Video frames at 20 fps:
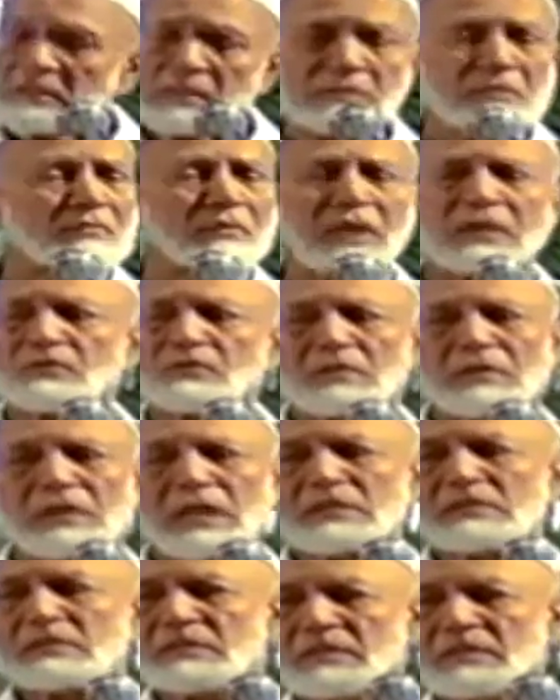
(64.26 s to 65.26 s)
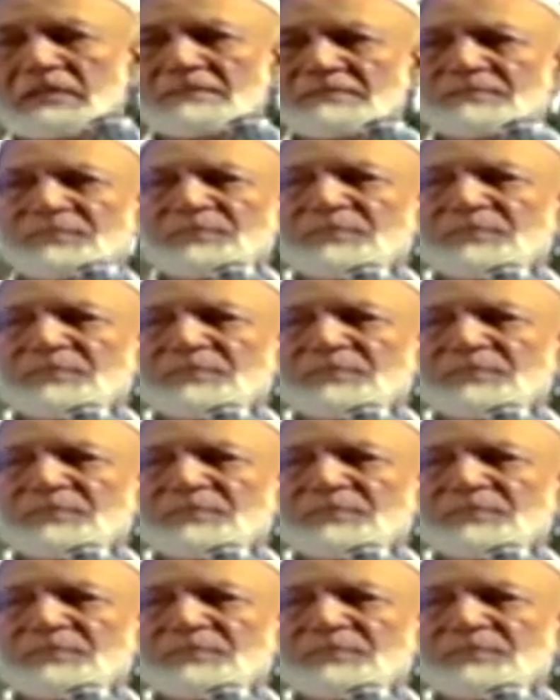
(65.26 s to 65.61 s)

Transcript: He says, quite all right.